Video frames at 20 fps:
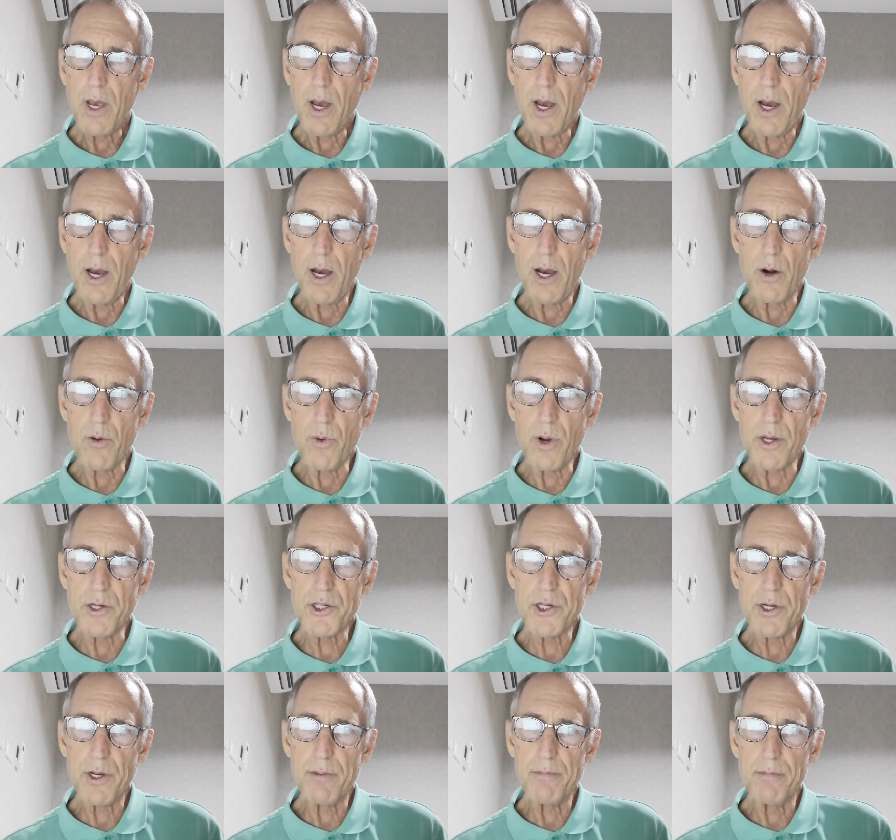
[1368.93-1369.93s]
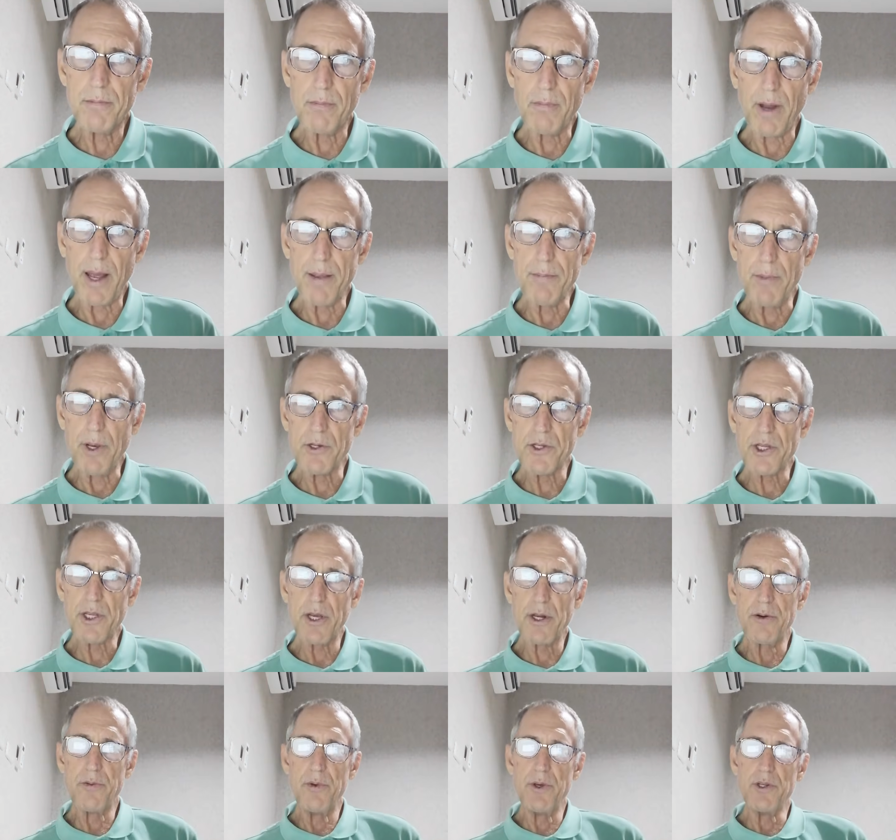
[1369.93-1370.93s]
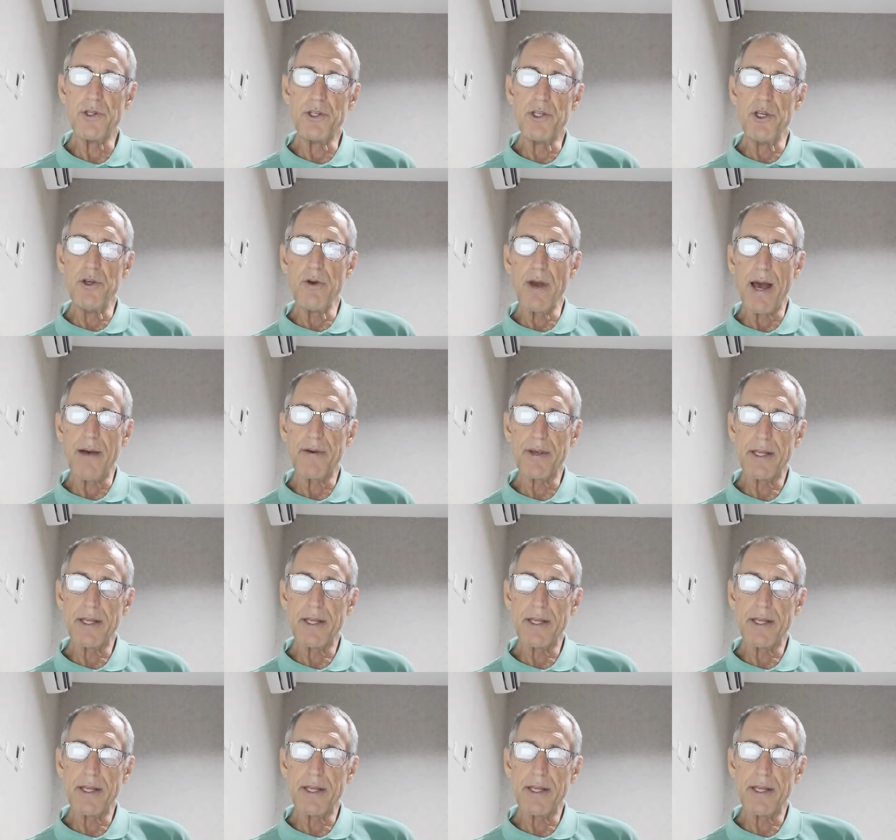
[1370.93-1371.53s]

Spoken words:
Russia, like most countries, do